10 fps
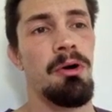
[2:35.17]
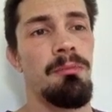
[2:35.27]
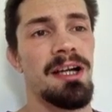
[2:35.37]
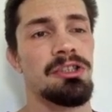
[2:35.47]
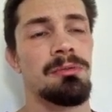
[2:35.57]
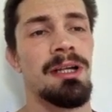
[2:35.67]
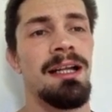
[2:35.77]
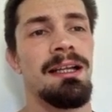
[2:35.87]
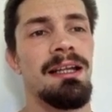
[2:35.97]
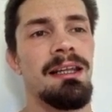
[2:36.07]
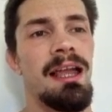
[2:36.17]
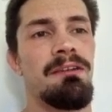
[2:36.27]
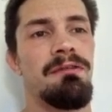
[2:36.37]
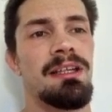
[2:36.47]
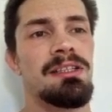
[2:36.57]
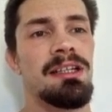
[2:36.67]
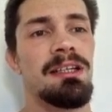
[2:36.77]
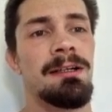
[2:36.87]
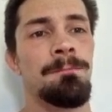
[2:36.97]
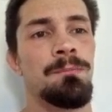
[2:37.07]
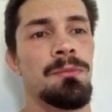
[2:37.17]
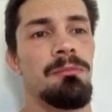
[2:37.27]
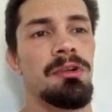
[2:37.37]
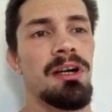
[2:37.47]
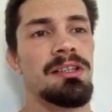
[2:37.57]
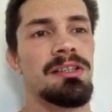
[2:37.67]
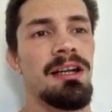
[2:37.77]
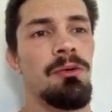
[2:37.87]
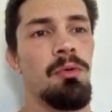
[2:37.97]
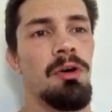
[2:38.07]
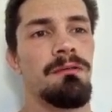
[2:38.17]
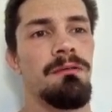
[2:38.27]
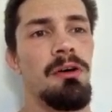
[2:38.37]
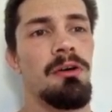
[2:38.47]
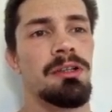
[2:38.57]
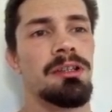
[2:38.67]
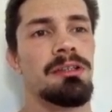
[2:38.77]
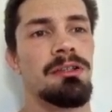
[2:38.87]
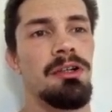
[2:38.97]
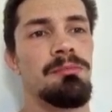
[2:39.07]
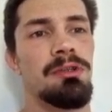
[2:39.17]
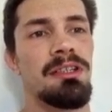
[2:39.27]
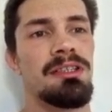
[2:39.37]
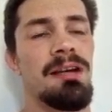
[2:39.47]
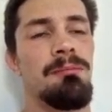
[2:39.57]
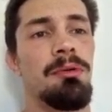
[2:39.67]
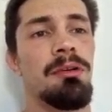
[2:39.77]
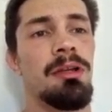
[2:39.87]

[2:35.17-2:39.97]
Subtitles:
matchup. Little head feints here, and McGregor's kind of walking forward. Clubs on the temple